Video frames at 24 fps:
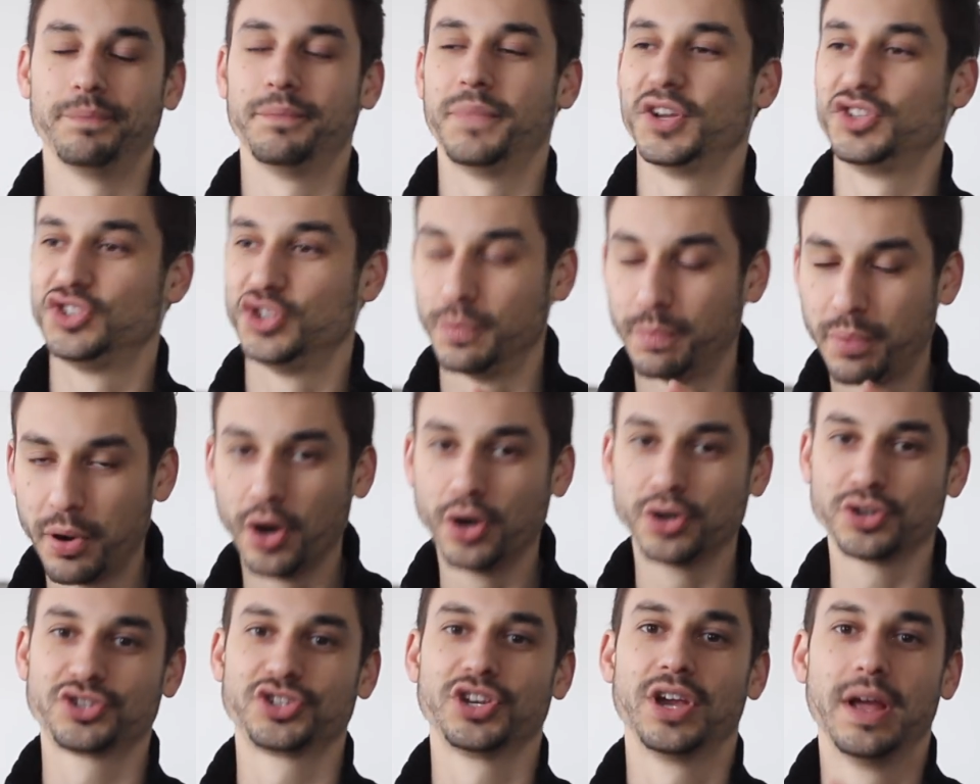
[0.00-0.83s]
But you
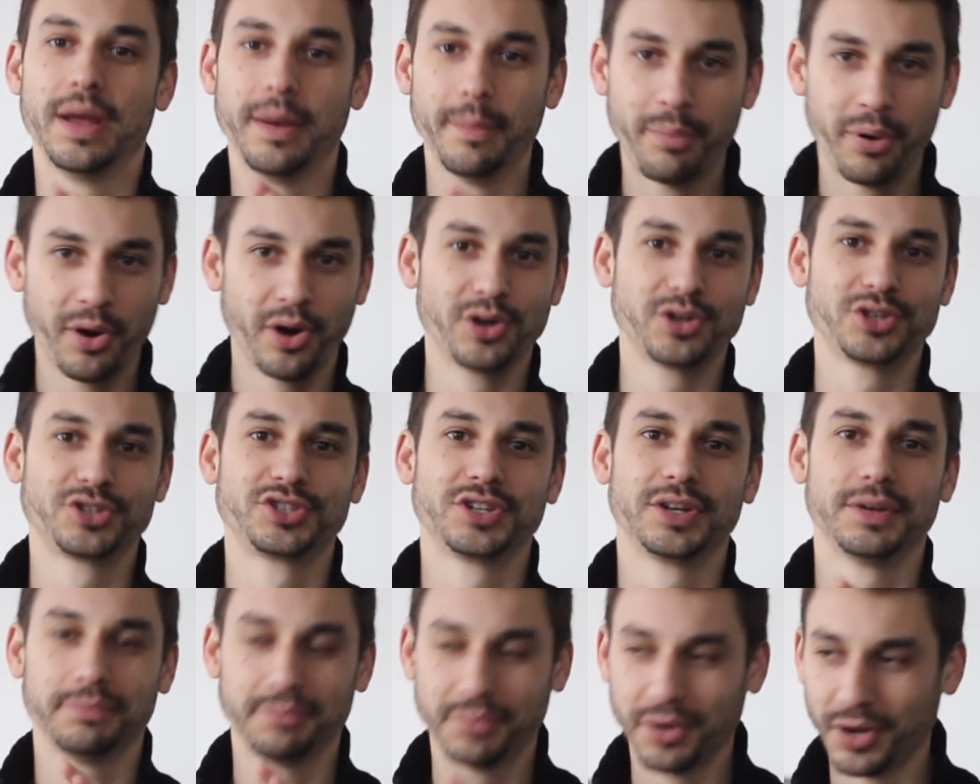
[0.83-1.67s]
push,
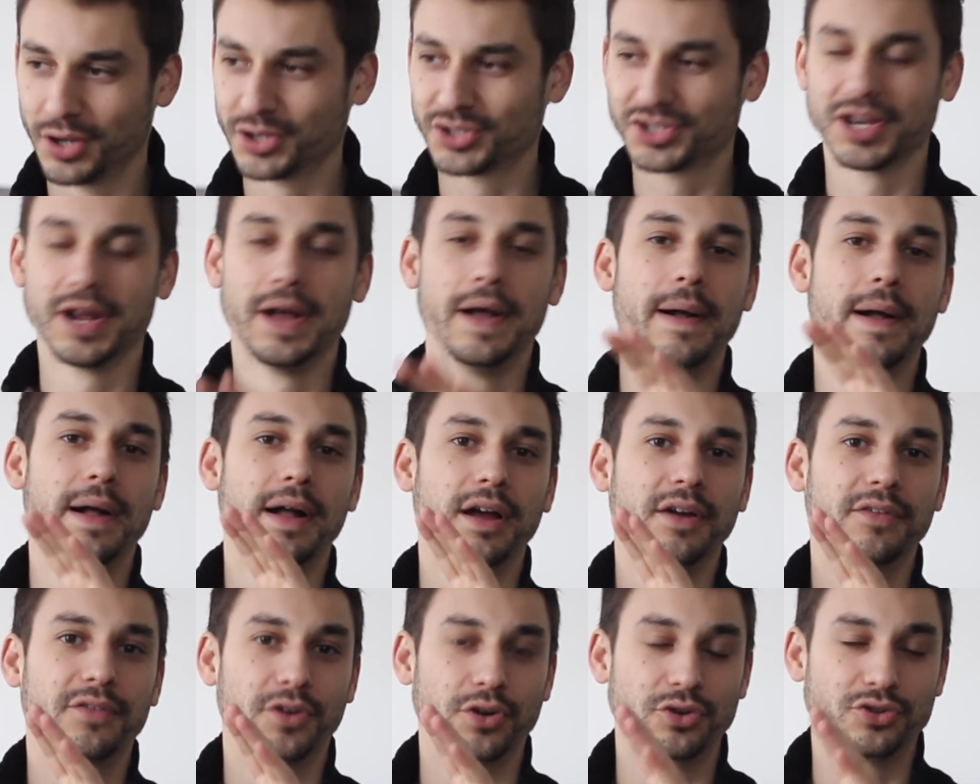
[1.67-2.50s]
push, push
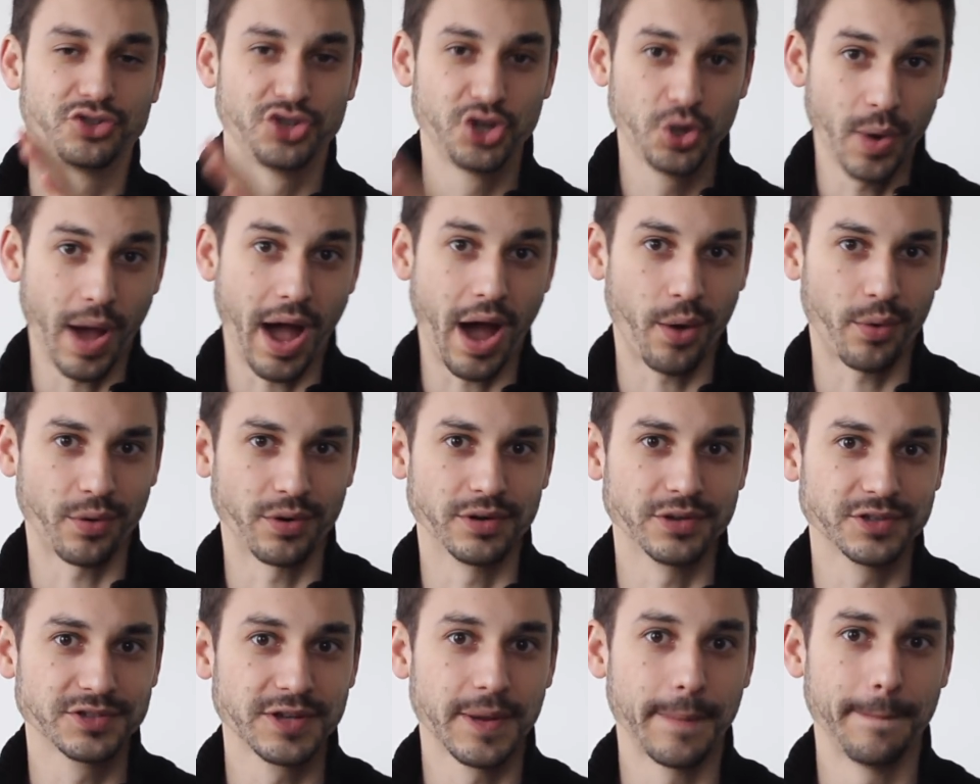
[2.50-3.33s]
for two
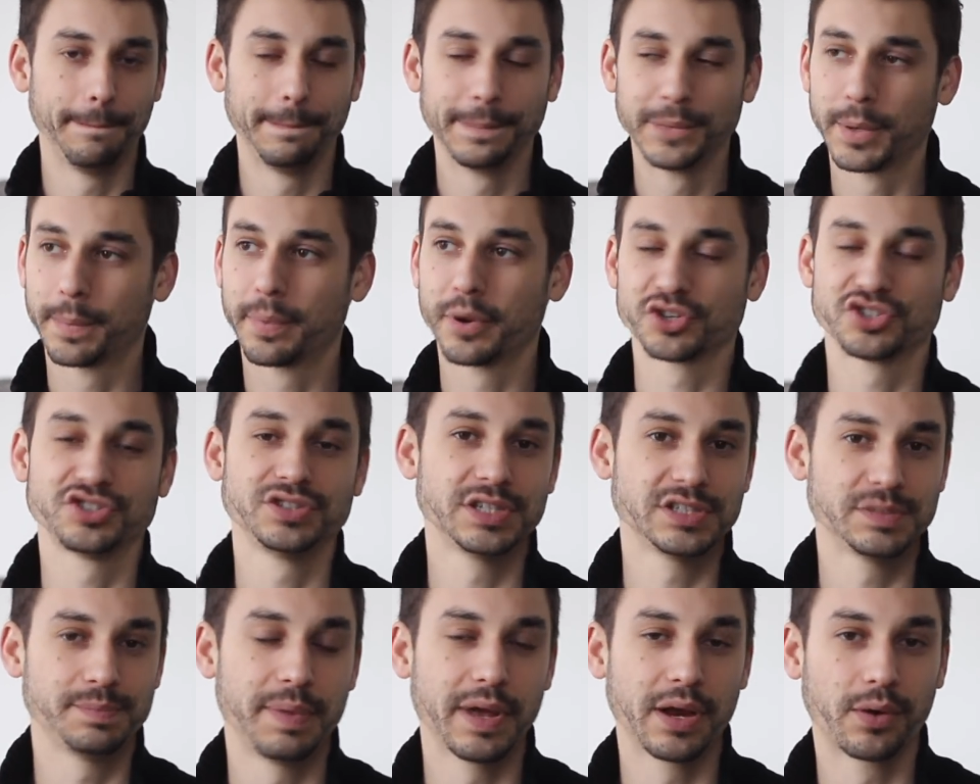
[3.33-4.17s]
hours. You're
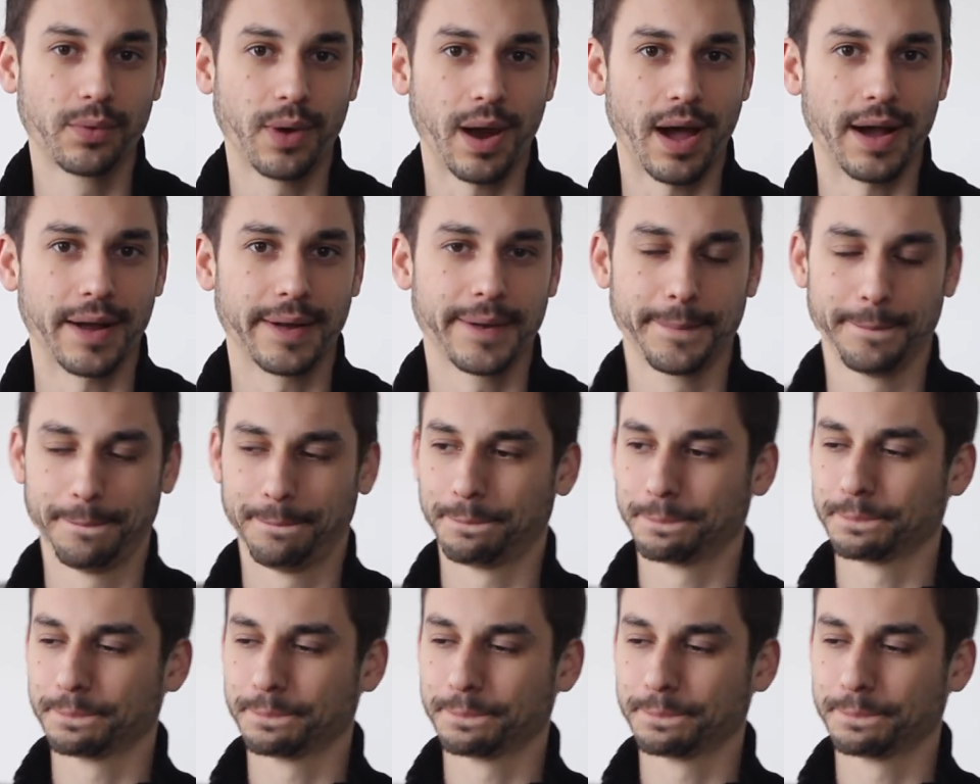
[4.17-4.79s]
pushing this big rock.